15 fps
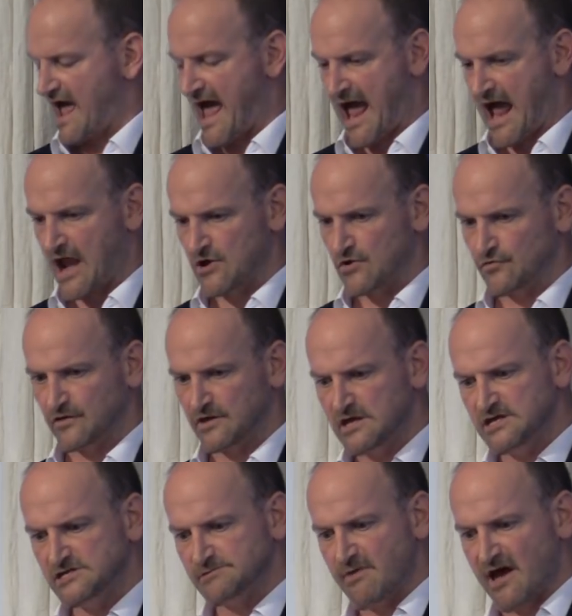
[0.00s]
And the
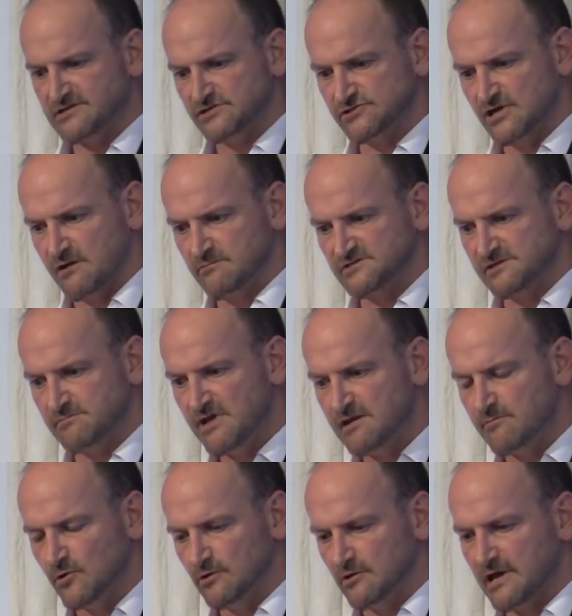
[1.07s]
key to better terms, the
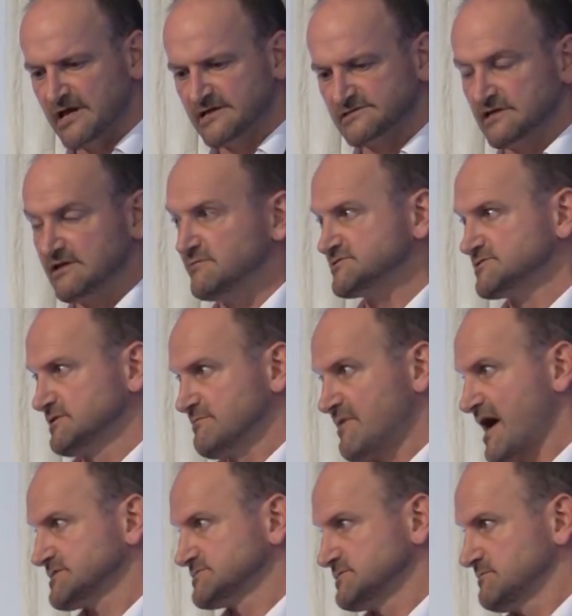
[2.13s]
minimal, is a limit on the
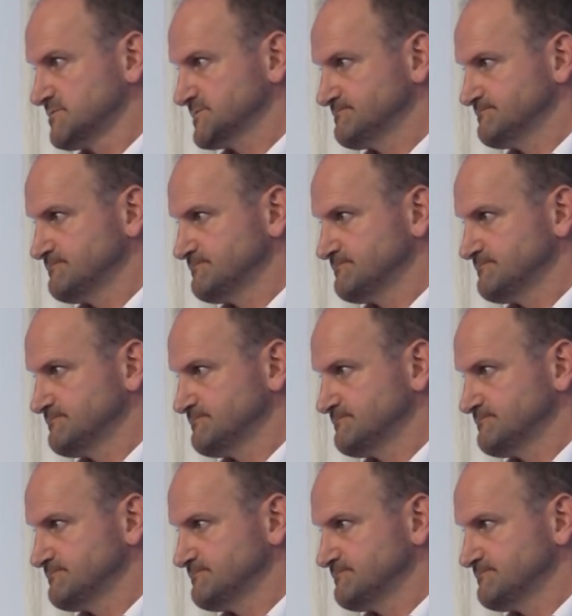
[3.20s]
backstop.